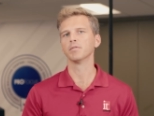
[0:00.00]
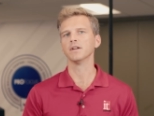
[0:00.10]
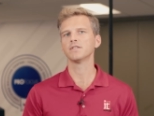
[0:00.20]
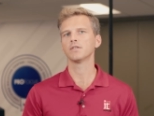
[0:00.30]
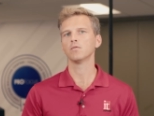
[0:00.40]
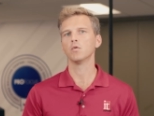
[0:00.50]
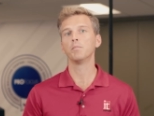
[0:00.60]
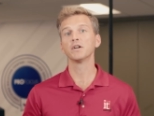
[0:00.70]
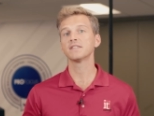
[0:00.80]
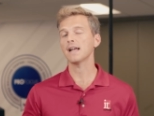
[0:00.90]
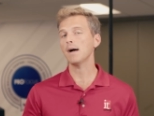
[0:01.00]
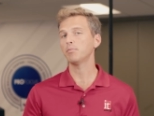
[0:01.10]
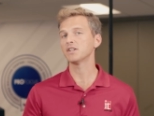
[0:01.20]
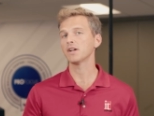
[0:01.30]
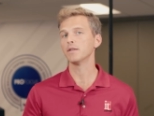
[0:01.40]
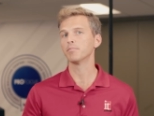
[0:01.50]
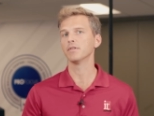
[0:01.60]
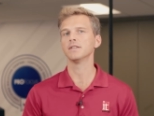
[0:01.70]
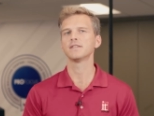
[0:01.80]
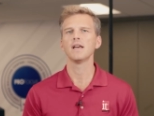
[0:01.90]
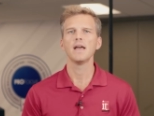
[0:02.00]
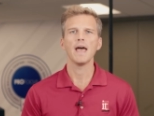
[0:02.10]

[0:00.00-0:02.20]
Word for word: prints, we'll put a stopwatch on the prints,